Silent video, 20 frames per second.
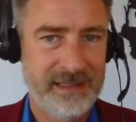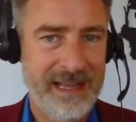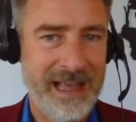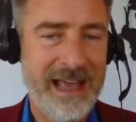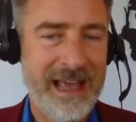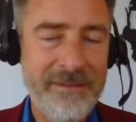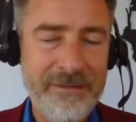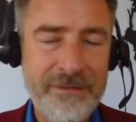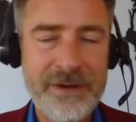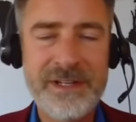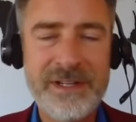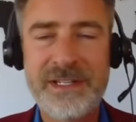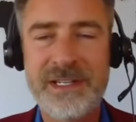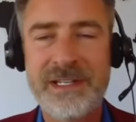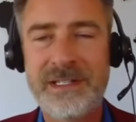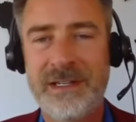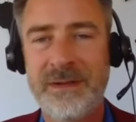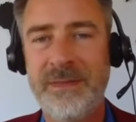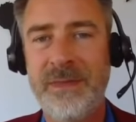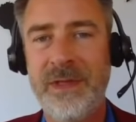Every
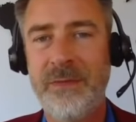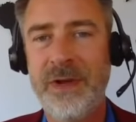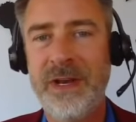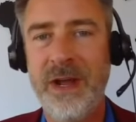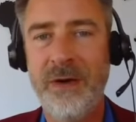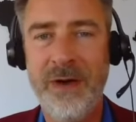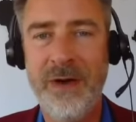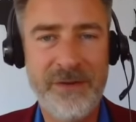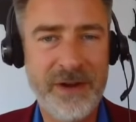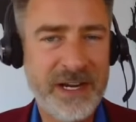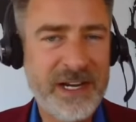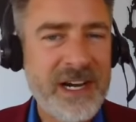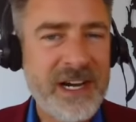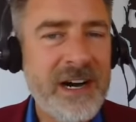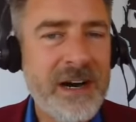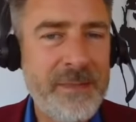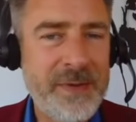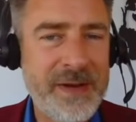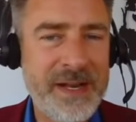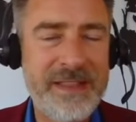system that we know, every
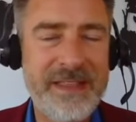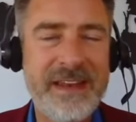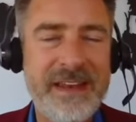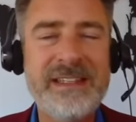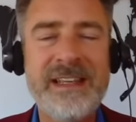company that has